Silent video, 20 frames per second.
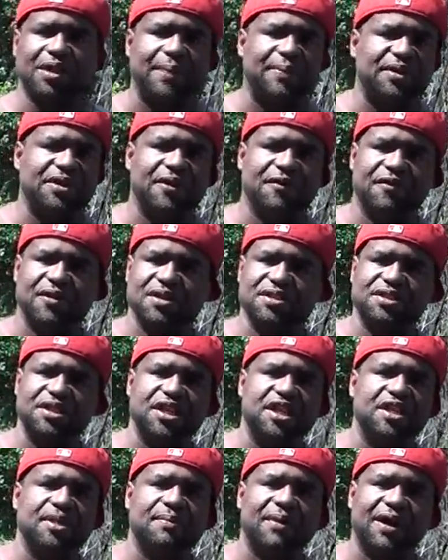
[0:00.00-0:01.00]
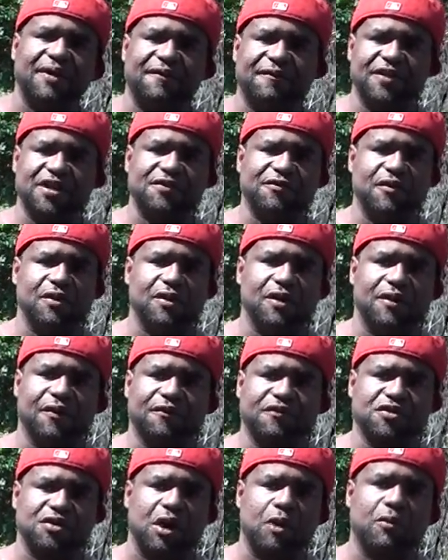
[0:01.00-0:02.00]
Let me give you fun stuff. Anybody fish for
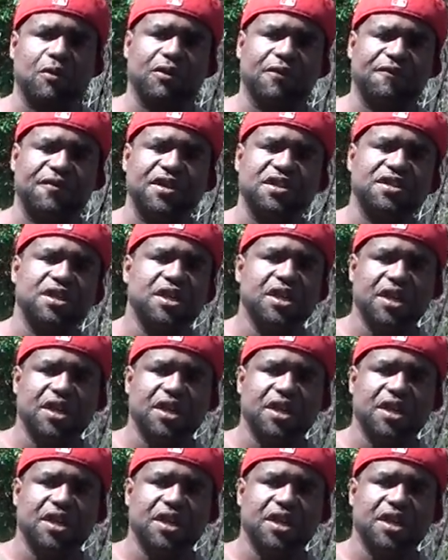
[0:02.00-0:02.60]
saltwater fish?